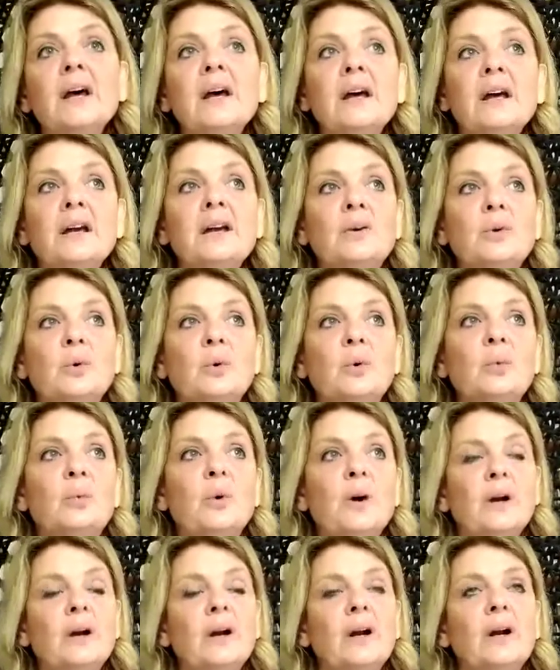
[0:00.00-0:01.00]
we
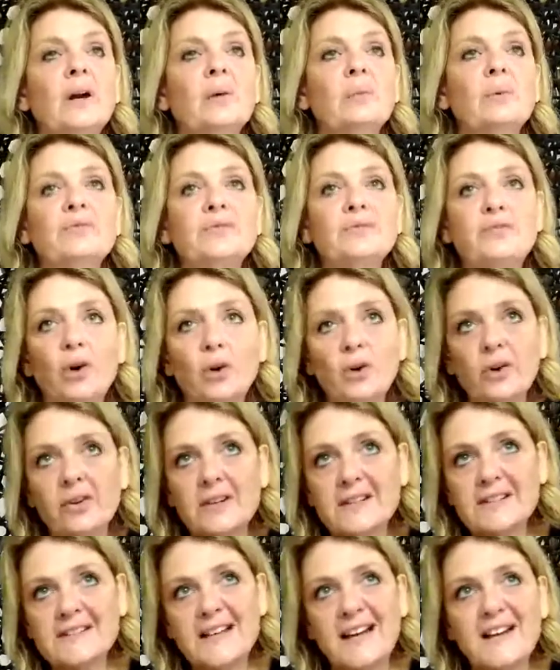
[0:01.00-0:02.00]
have to follow
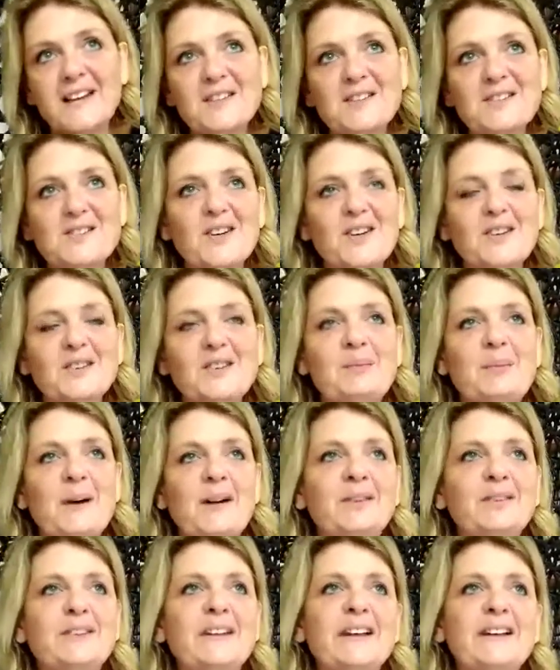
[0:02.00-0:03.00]
the signs around the
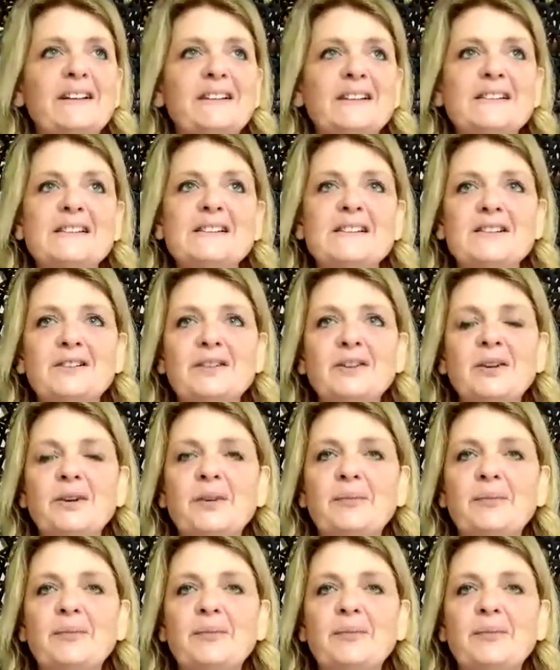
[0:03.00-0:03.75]
buildings, or